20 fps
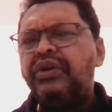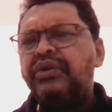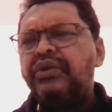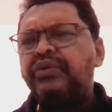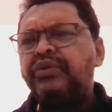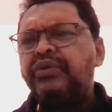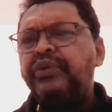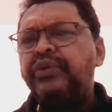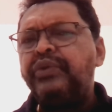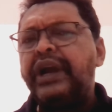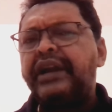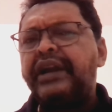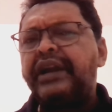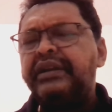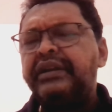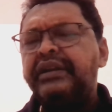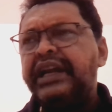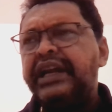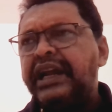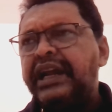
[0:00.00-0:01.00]
are
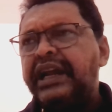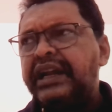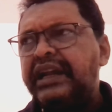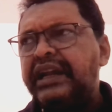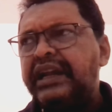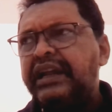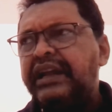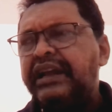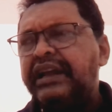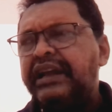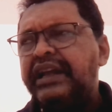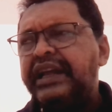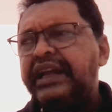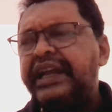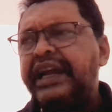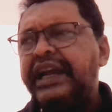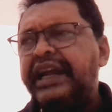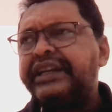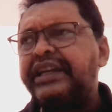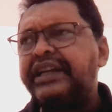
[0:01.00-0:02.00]

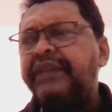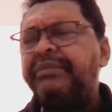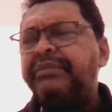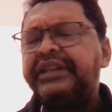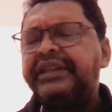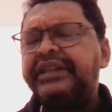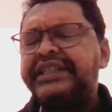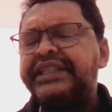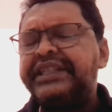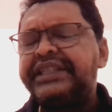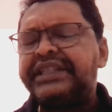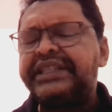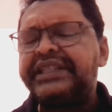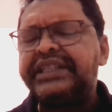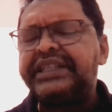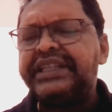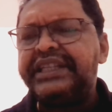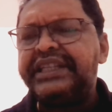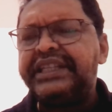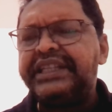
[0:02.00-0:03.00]
agreement
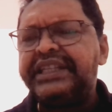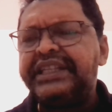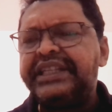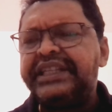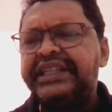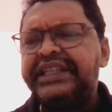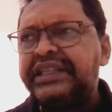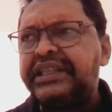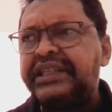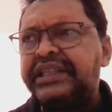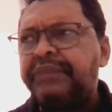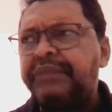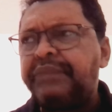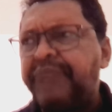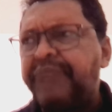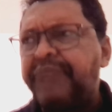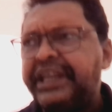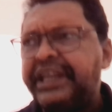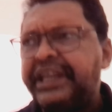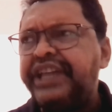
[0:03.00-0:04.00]
this
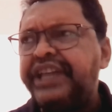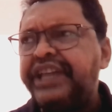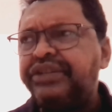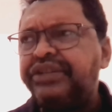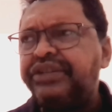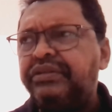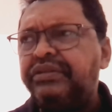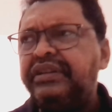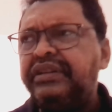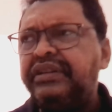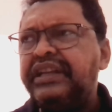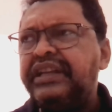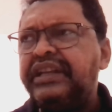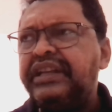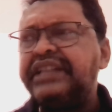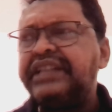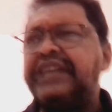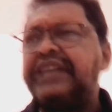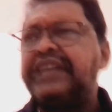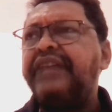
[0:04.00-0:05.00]
application,
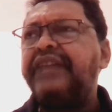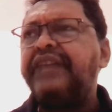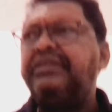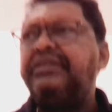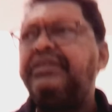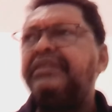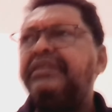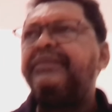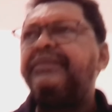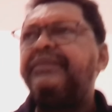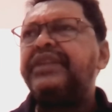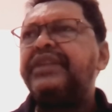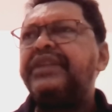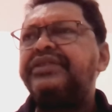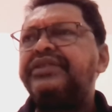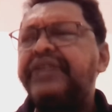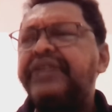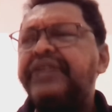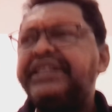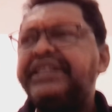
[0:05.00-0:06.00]
then
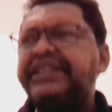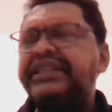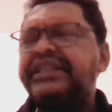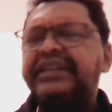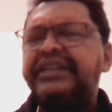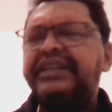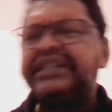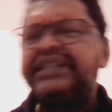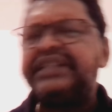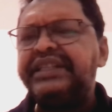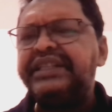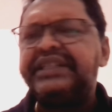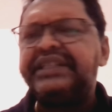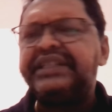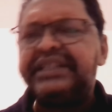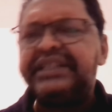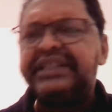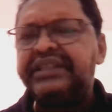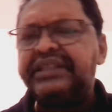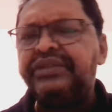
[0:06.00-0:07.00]
the resistance in
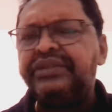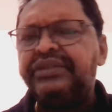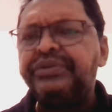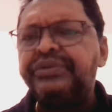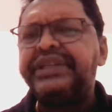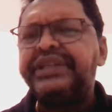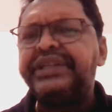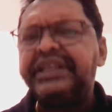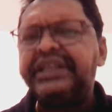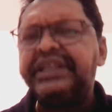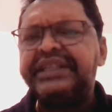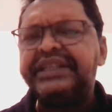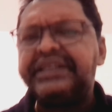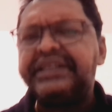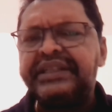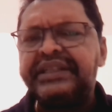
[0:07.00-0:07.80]
this using this